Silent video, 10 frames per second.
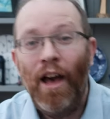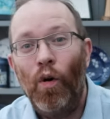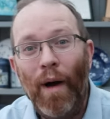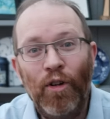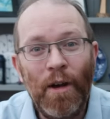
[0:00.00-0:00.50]

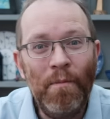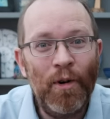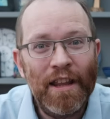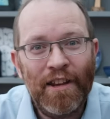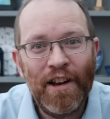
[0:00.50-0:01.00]
Well, good
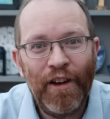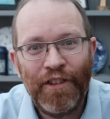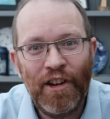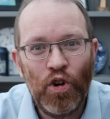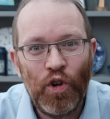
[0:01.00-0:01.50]
morning, good
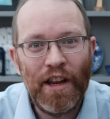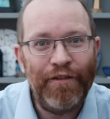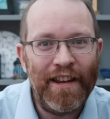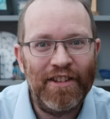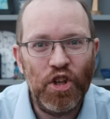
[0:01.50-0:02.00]
afternoon, or good
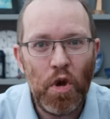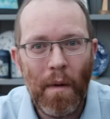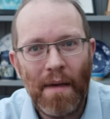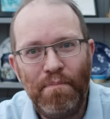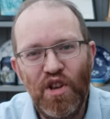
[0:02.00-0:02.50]
evening to you,
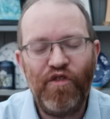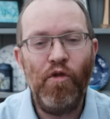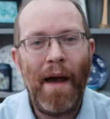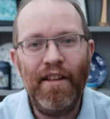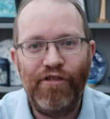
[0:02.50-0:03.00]
my
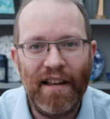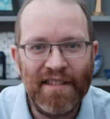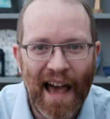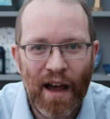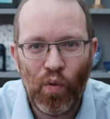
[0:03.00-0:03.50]
beautiful pen
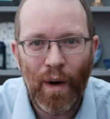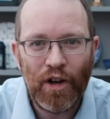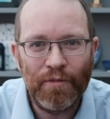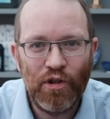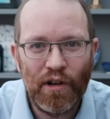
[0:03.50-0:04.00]
friends, and
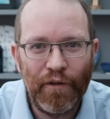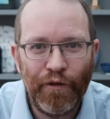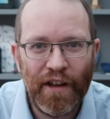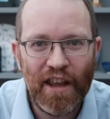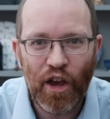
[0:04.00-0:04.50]
welcome to another
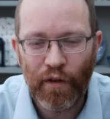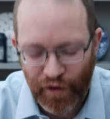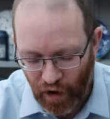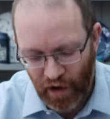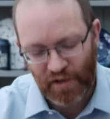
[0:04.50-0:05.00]
video with
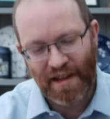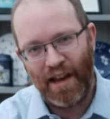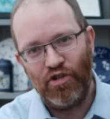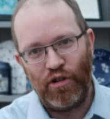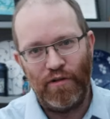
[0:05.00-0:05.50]
your host,
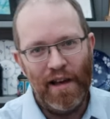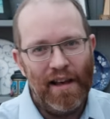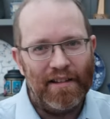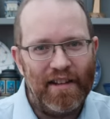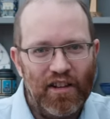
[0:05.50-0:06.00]
Andrew.
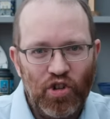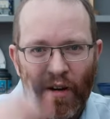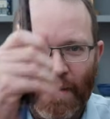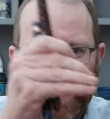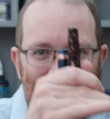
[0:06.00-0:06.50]
So you
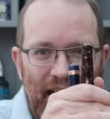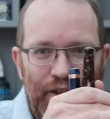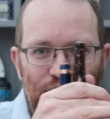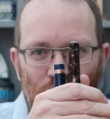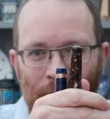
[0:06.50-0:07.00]
join me today
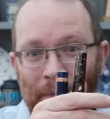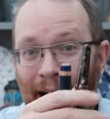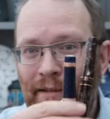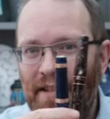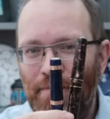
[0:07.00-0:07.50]
for a
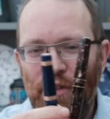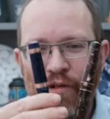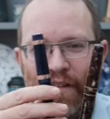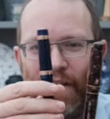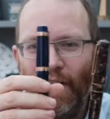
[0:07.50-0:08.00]
comparison
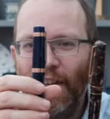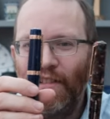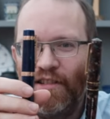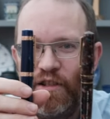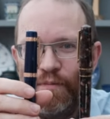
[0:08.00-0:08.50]
between these
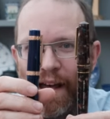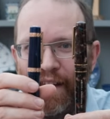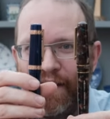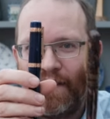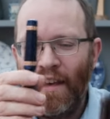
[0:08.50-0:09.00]
two
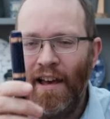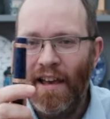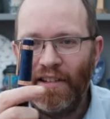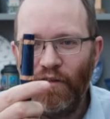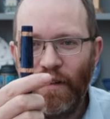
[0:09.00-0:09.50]
pens.
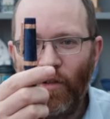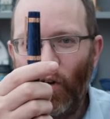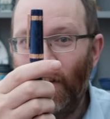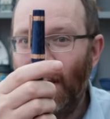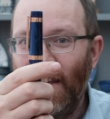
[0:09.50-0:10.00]
So we've
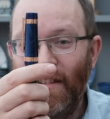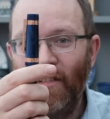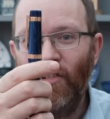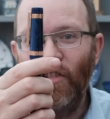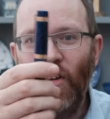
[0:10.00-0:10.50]
got the
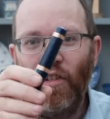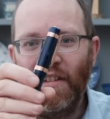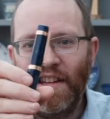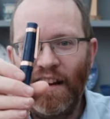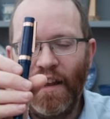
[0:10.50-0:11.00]
Nettuno
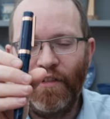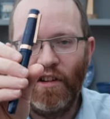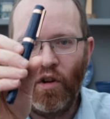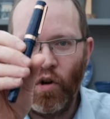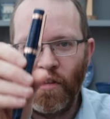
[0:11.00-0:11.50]

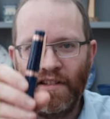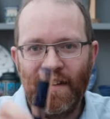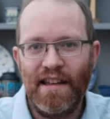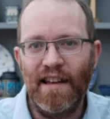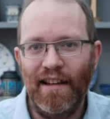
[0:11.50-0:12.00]
1911 God of the
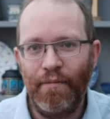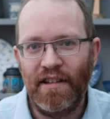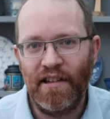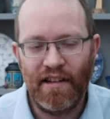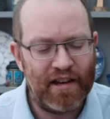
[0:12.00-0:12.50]
Sea
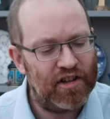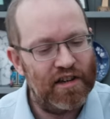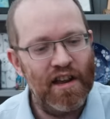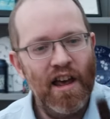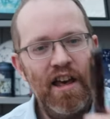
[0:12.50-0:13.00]
Limited Edition